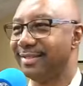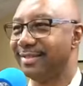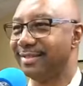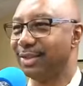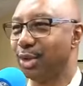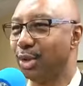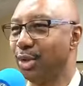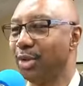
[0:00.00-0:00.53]

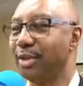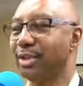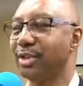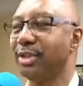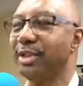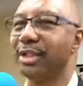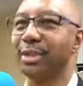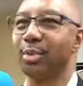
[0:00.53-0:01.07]
Do you, do
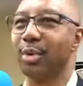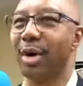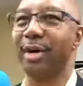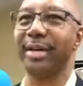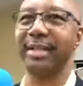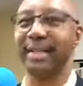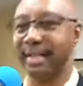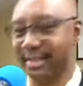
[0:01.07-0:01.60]
you just
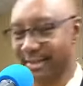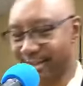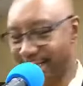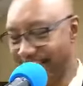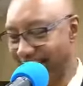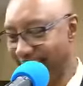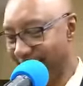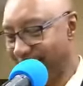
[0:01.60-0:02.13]
walk in there and
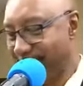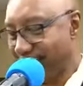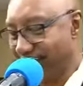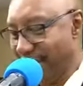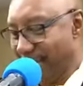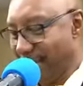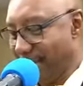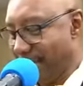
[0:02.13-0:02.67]
say,
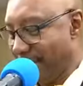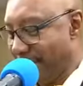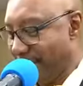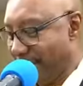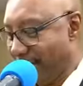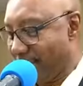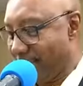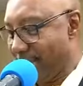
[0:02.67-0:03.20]

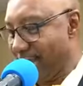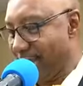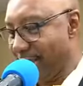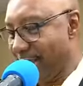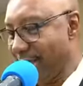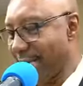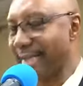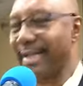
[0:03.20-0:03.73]

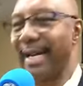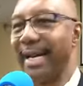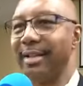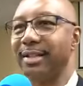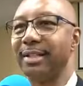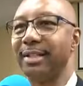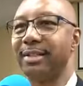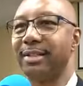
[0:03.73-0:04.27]
well, I
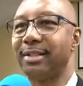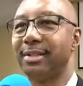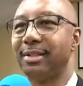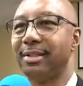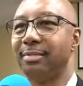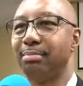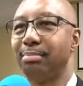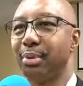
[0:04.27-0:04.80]
got this
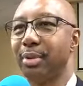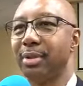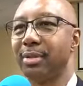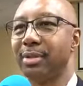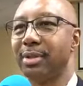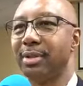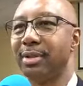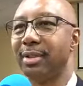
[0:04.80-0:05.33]

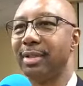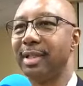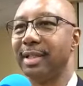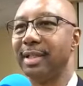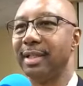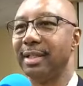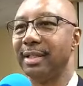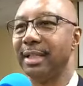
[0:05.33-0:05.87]
book
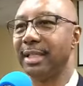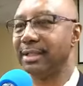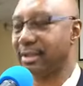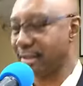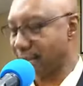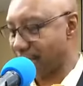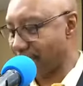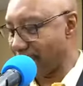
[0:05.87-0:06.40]
that's
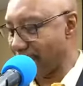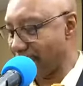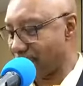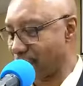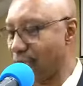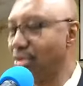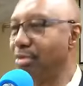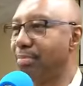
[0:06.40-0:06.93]
a Sunday
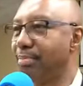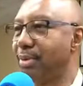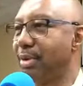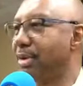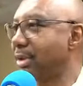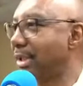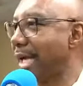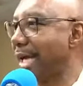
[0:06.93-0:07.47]
school
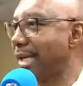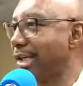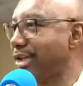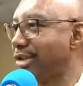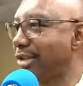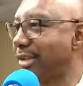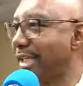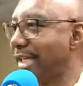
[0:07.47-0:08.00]
book. I
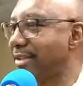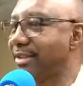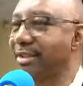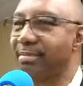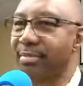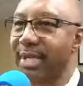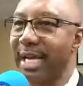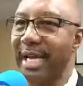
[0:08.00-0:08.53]
looked at
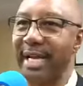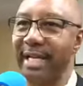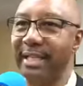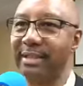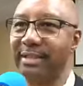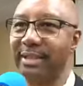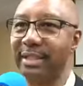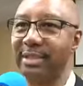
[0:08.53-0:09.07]
some
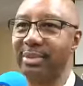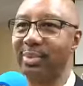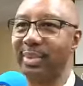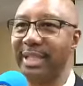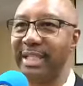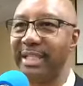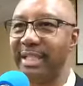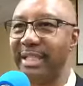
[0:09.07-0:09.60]
things this
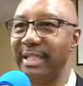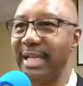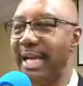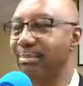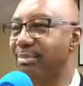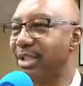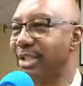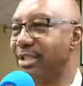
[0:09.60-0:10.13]
week, and
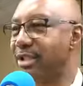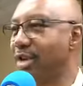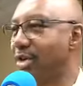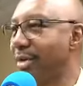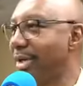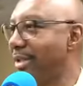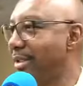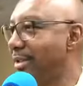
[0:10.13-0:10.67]
I'm just
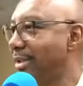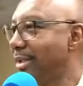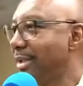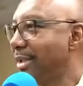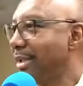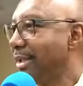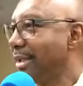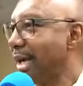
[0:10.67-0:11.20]
gonna,
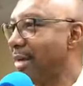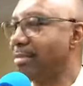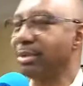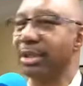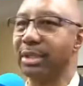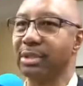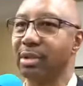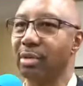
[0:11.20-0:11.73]
I'm
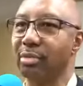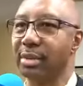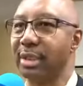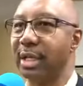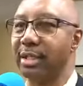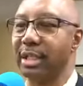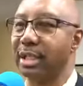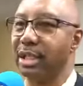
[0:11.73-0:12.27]
just gonna
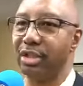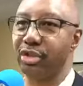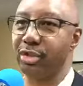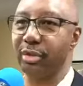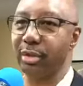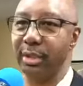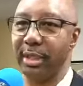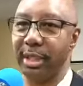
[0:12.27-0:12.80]
tell these
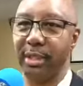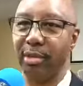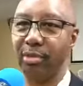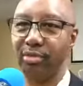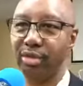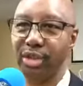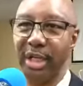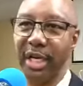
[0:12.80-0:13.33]
children ain't
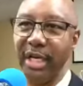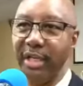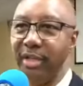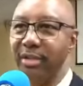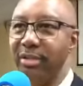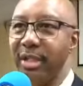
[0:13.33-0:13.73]
gonna change.